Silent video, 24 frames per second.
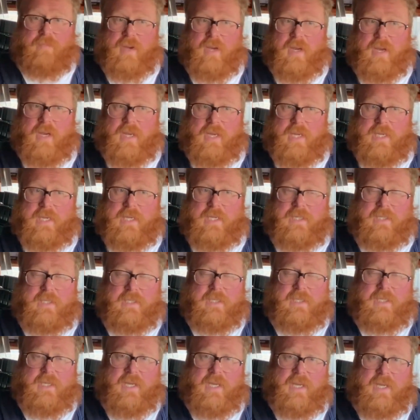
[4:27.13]
by
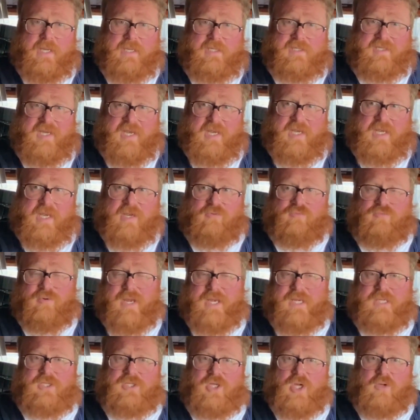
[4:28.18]
taking
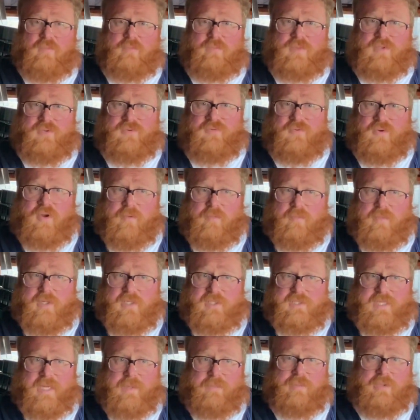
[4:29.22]
rhizomes from
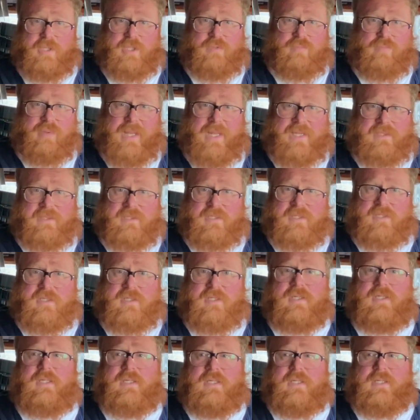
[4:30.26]
established plants
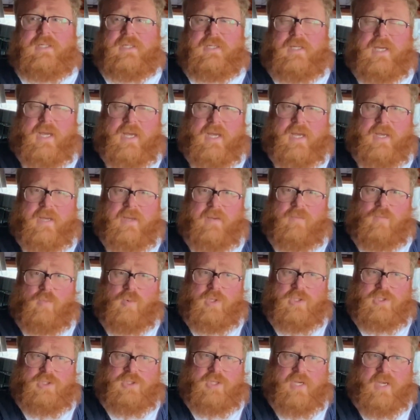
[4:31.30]

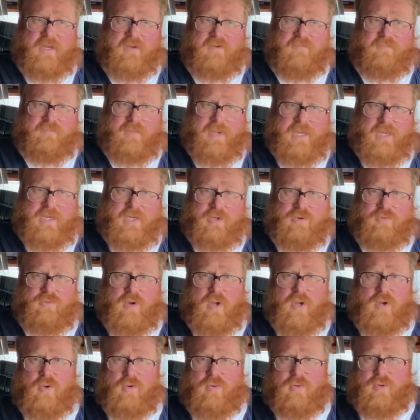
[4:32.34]
which have been
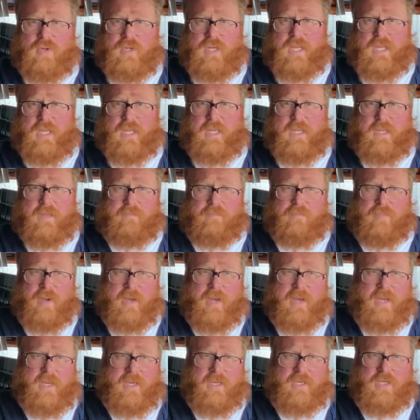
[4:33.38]
grown
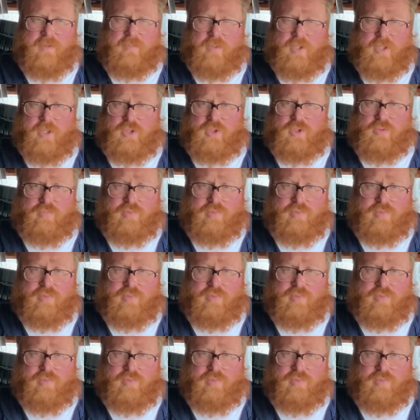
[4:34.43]
by commercial